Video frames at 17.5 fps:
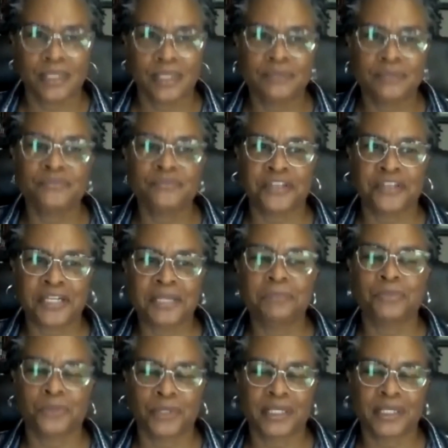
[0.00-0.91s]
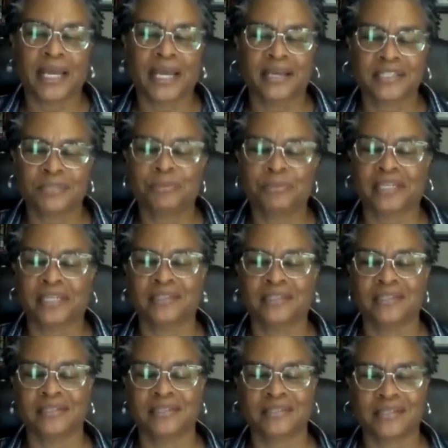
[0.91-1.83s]
a very important aspect
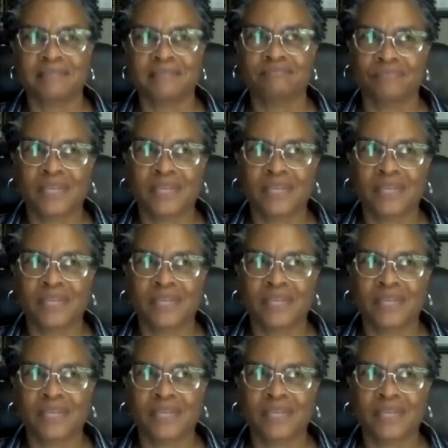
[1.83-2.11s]
that has